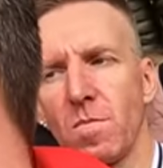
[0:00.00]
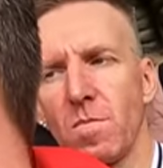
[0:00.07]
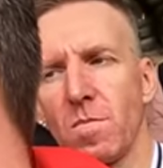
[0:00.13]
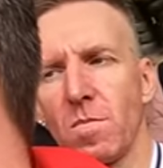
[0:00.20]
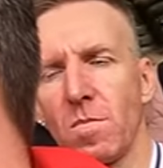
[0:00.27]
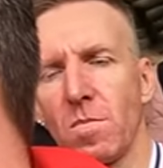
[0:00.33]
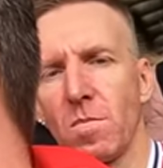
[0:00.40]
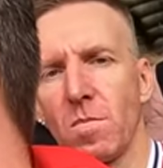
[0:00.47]

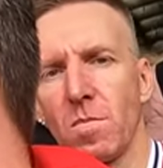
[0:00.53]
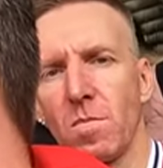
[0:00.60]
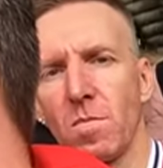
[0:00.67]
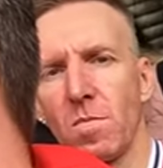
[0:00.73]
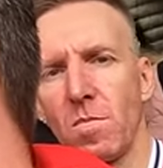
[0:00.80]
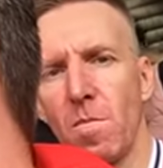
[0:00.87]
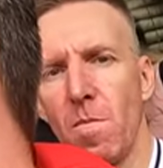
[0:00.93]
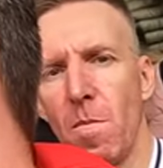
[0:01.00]

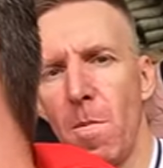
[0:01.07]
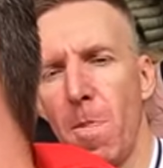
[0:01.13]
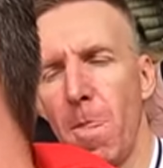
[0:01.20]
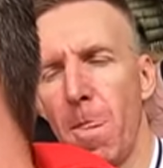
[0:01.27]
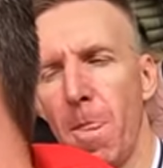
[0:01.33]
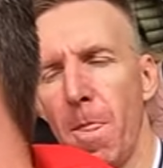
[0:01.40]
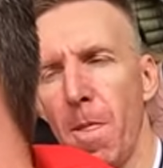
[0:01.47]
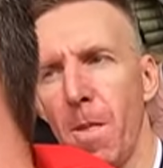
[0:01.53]

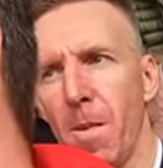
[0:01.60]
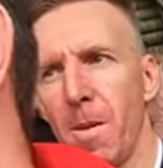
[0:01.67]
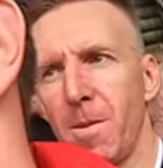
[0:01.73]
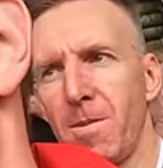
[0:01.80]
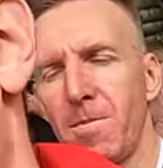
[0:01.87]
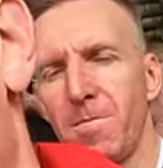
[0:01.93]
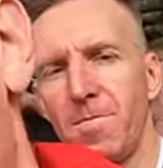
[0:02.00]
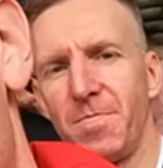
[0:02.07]

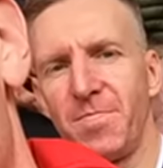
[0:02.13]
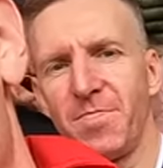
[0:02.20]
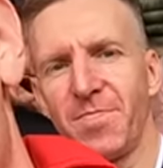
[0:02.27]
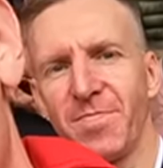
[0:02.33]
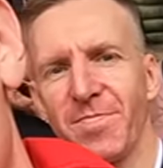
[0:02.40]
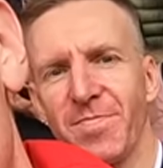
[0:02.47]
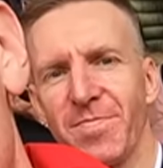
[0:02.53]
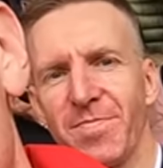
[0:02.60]

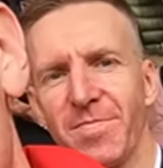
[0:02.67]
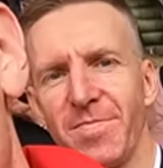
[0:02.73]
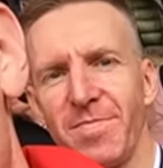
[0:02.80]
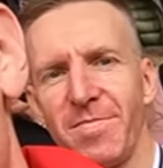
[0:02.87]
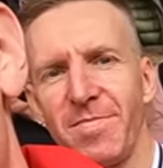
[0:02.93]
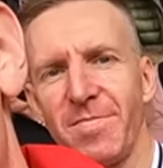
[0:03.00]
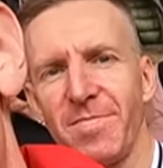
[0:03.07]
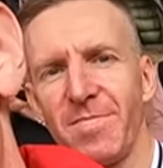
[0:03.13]

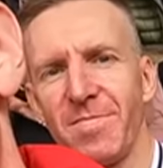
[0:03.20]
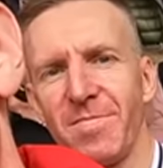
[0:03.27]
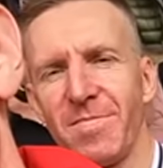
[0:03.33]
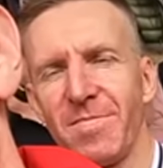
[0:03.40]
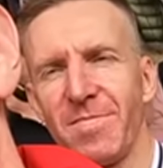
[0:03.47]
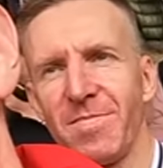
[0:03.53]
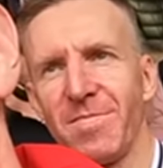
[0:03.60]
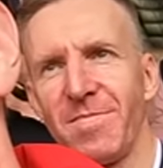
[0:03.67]

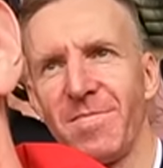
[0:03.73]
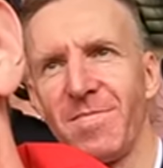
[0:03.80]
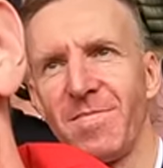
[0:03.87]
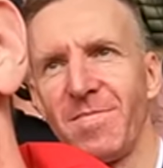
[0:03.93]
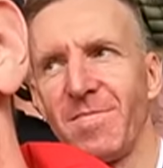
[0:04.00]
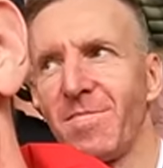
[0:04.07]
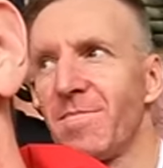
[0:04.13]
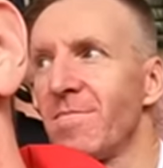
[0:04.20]

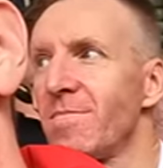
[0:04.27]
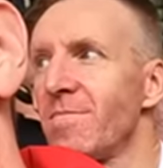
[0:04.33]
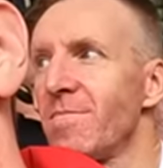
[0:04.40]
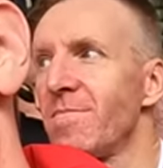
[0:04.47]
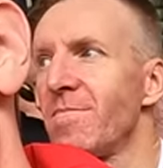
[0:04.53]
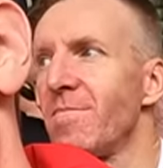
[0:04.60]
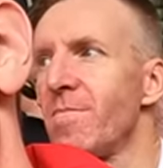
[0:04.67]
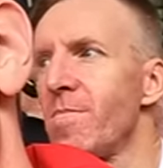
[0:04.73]

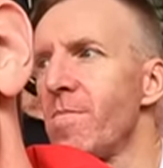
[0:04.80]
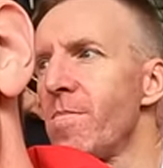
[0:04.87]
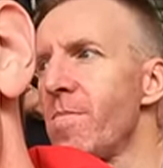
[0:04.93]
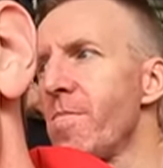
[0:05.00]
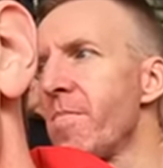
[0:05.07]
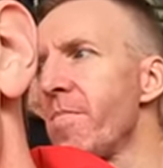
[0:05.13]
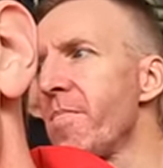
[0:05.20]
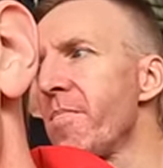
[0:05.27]

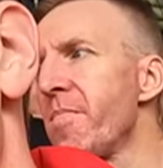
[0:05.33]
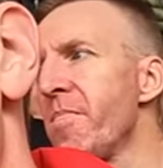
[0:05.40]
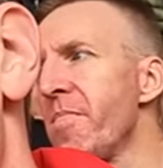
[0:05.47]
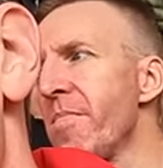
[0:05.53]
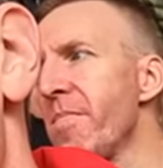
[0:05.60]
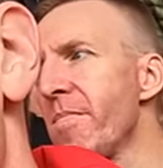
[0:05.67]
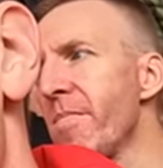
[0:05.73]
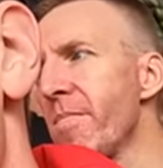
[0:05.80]

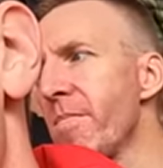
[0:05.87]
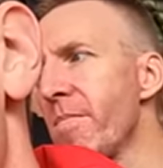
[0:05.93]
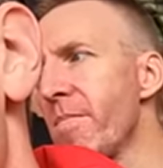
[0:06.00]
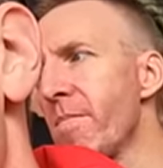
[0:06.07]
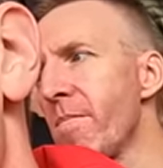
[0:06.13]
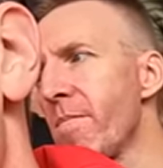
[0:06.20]
(not speaking)